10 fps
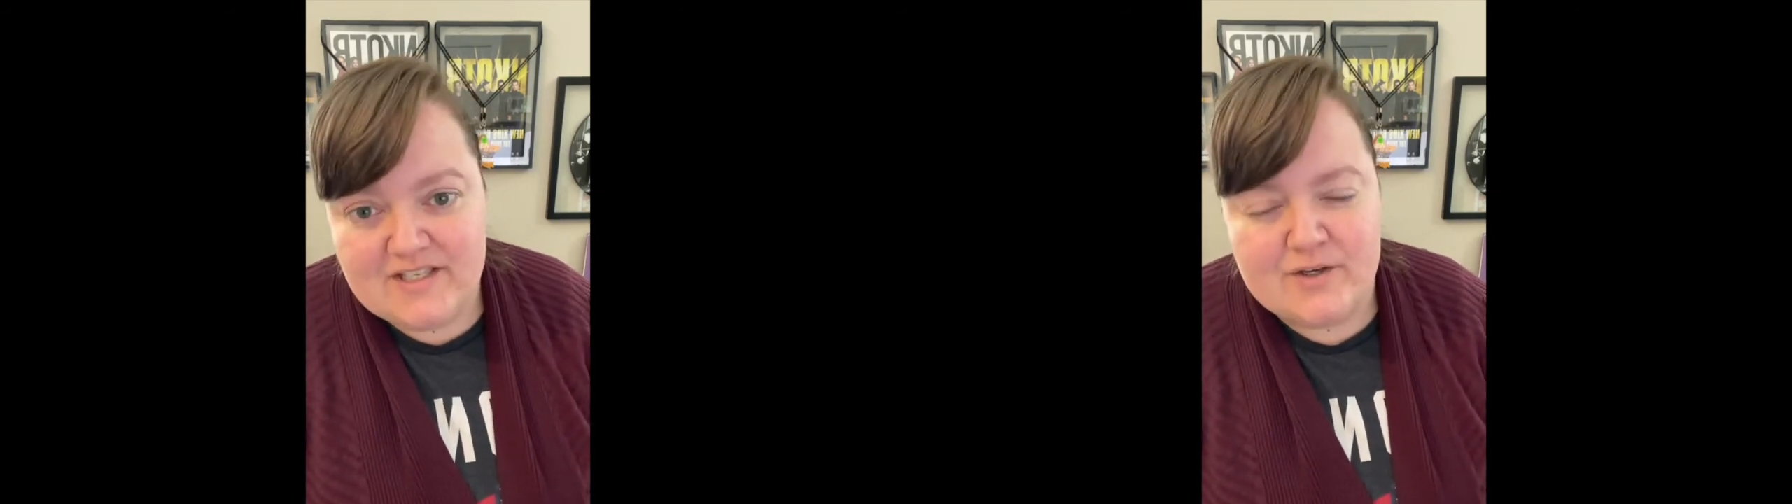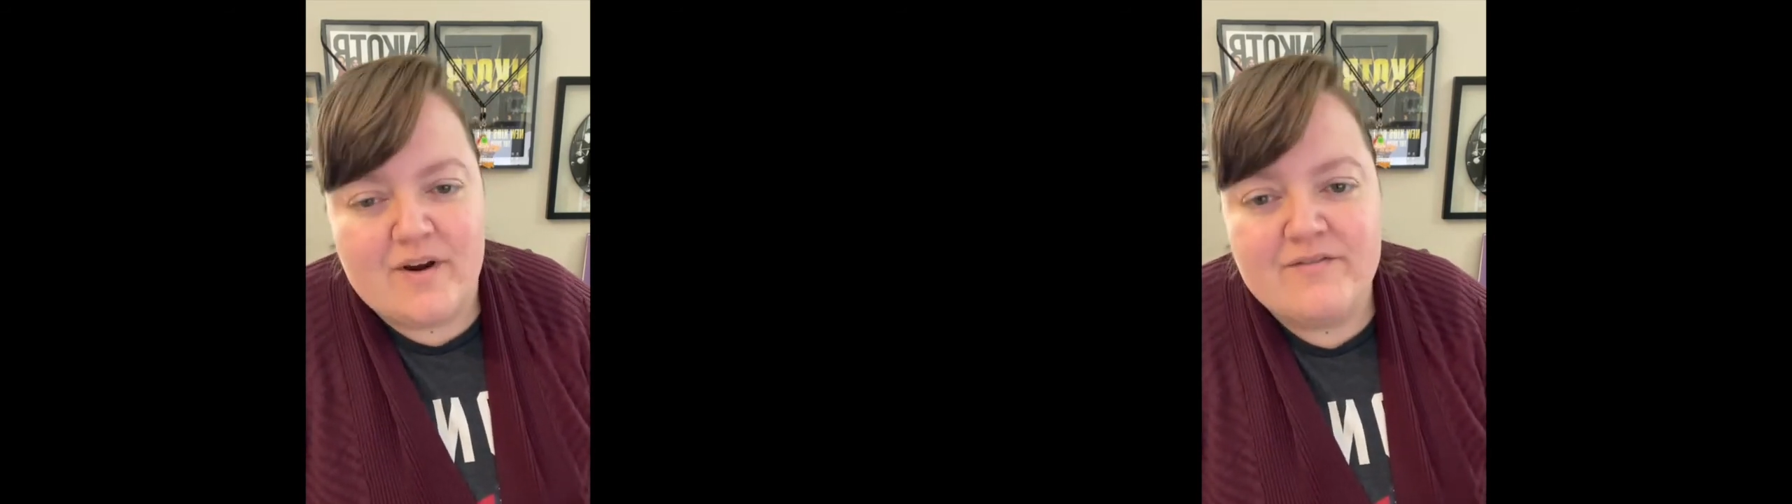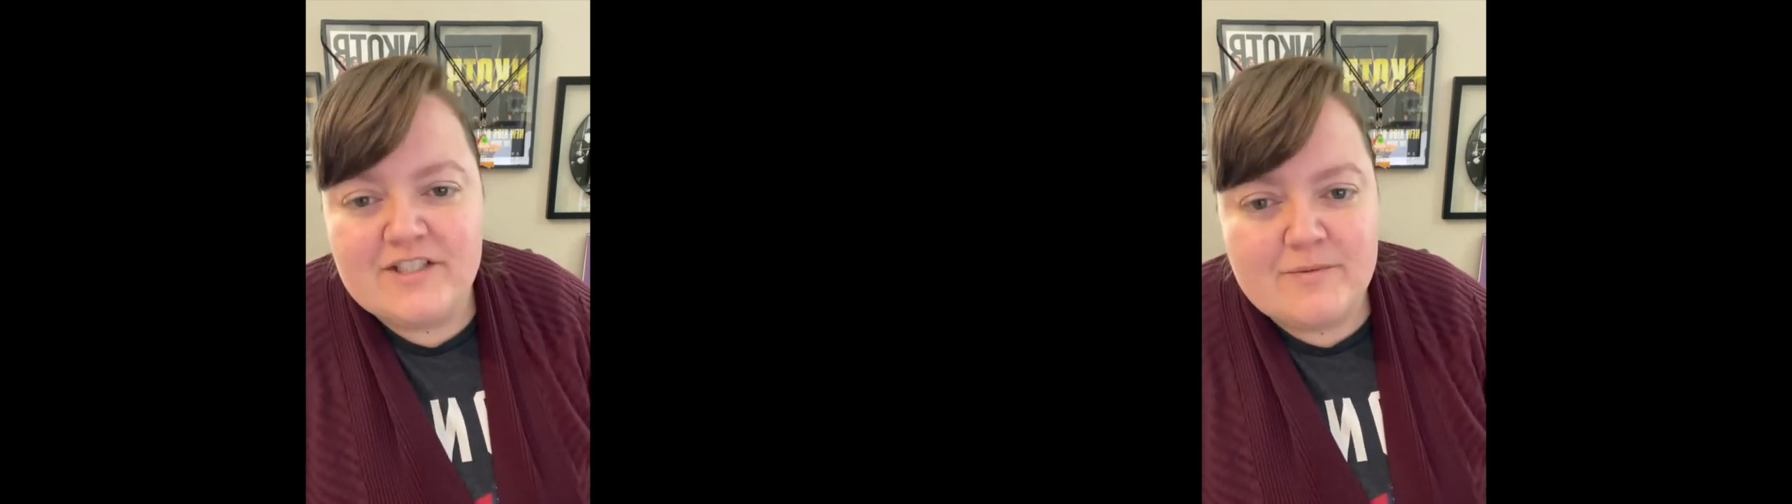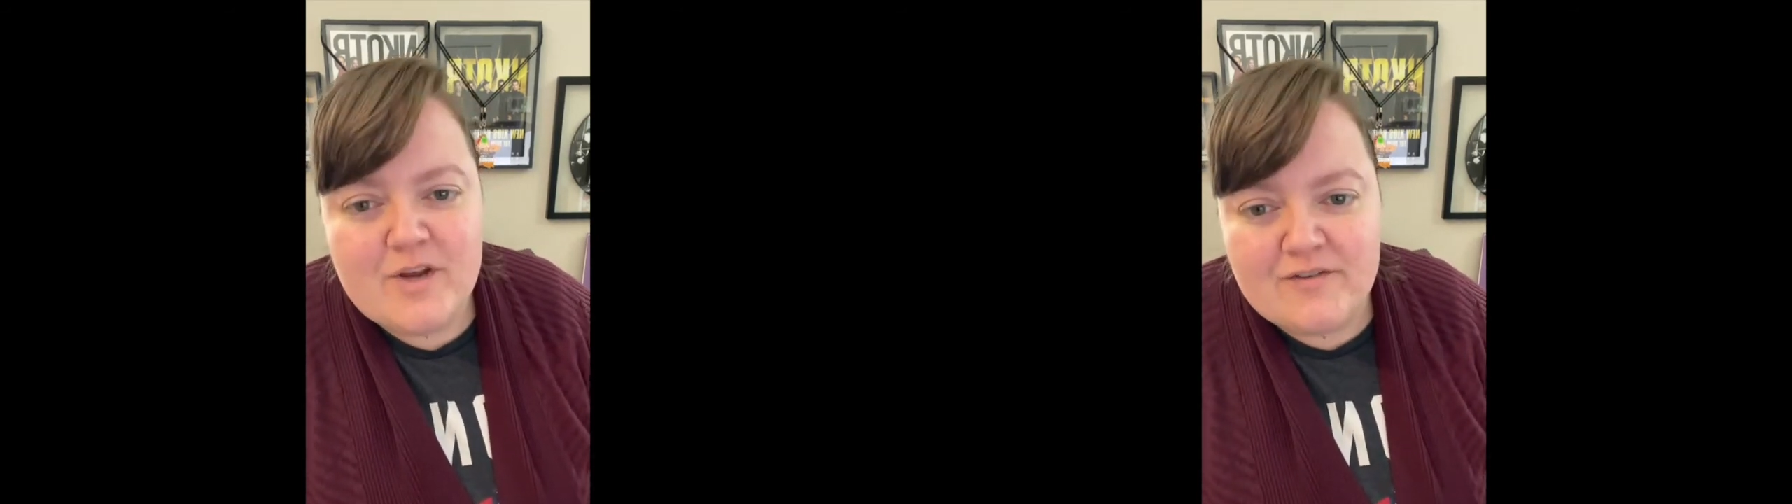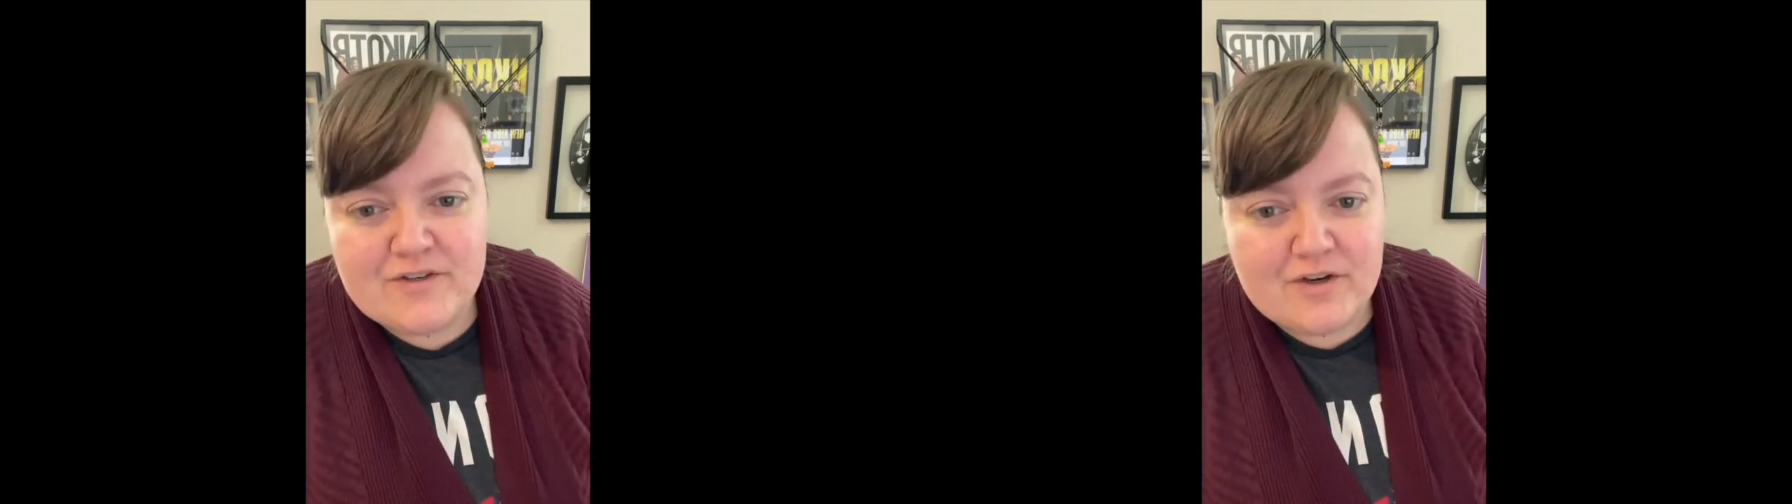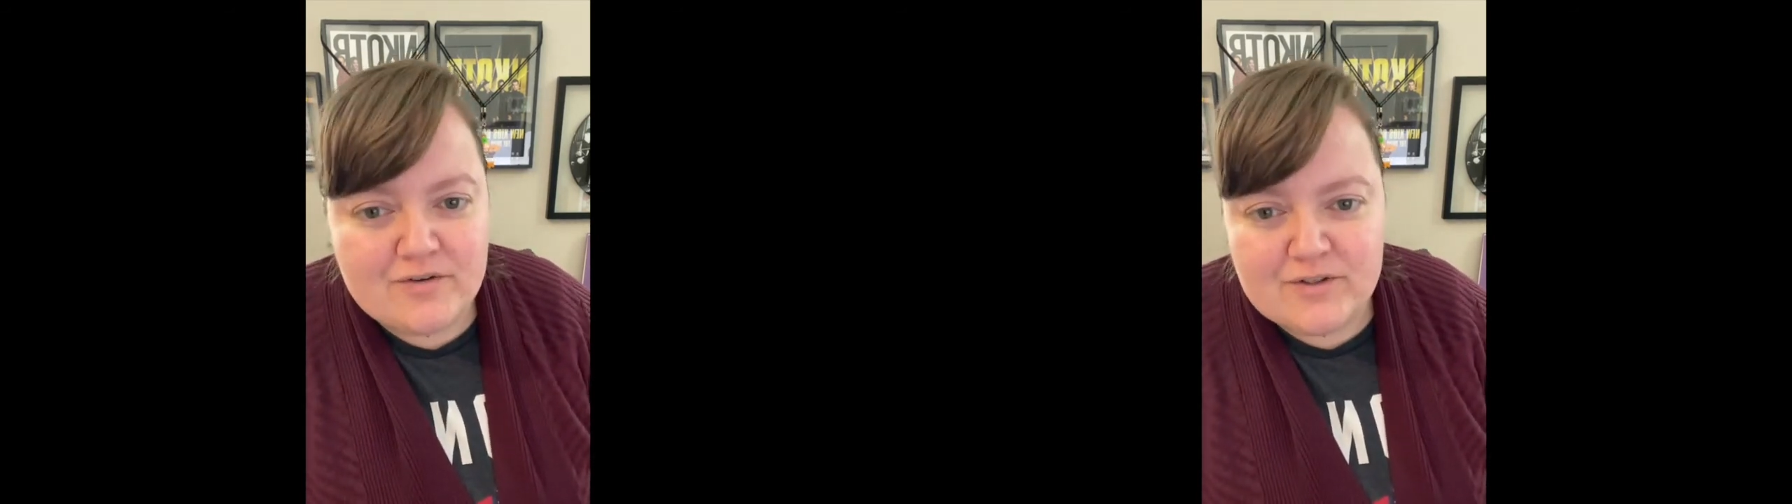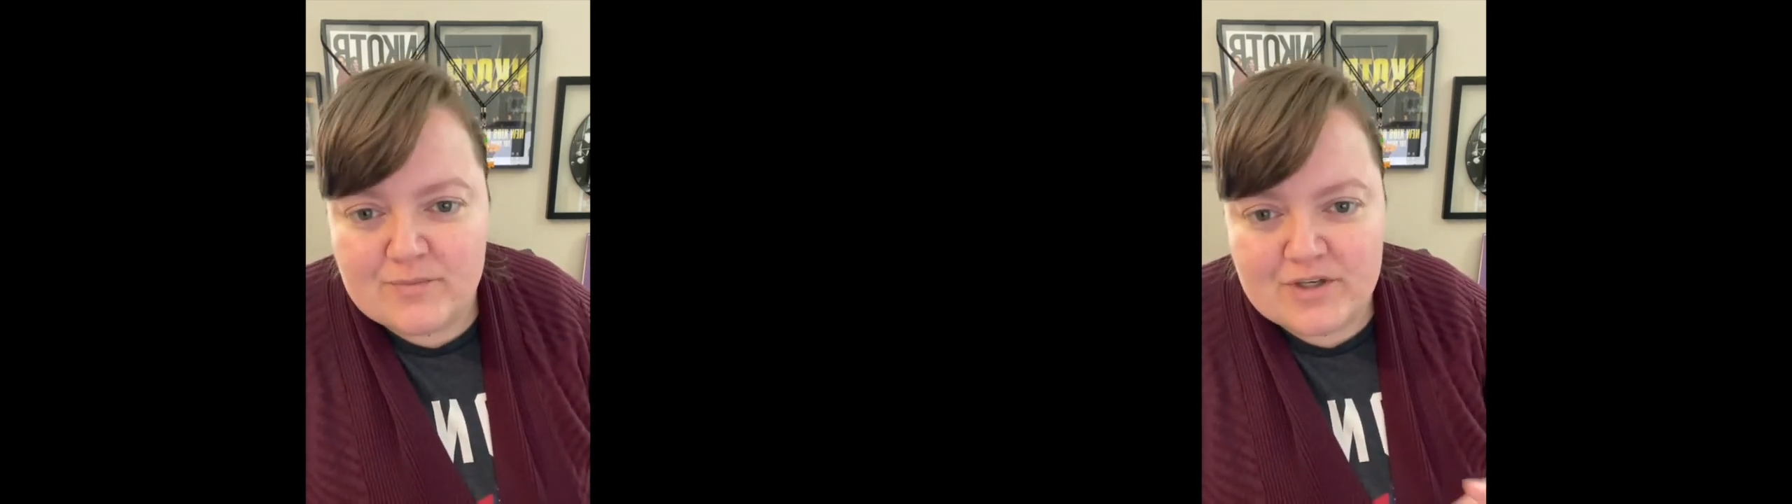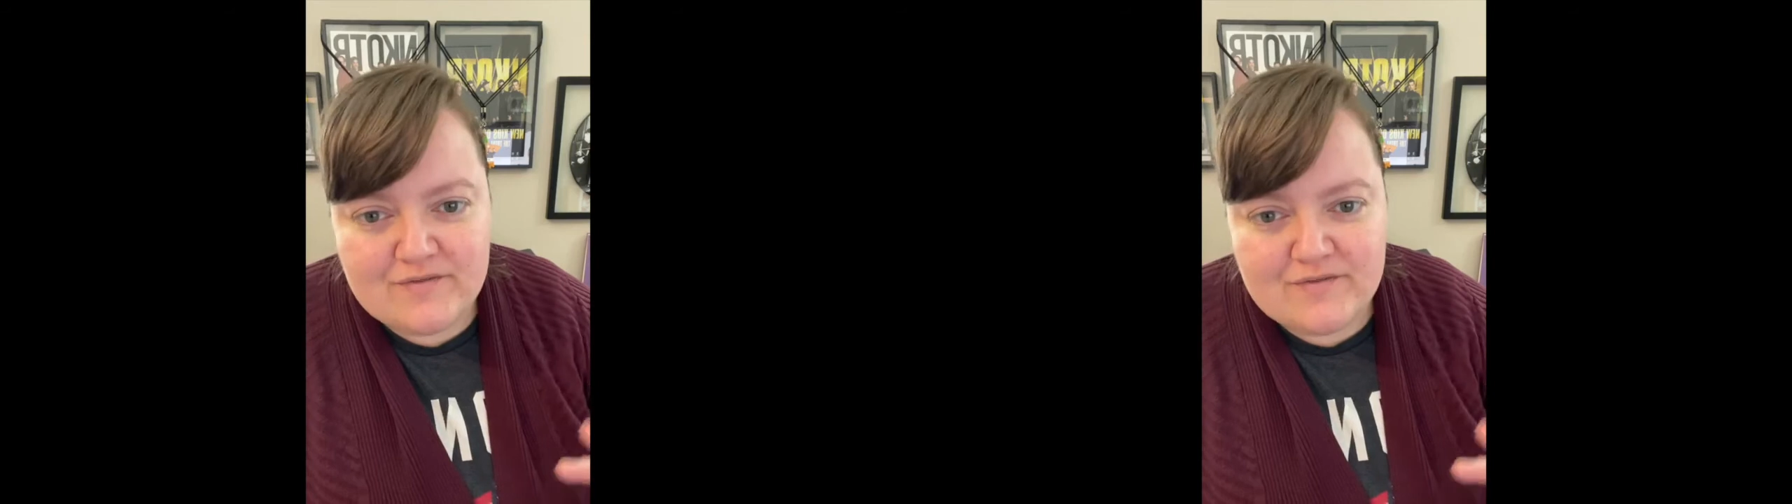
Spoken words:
So every time you have to go somewhere,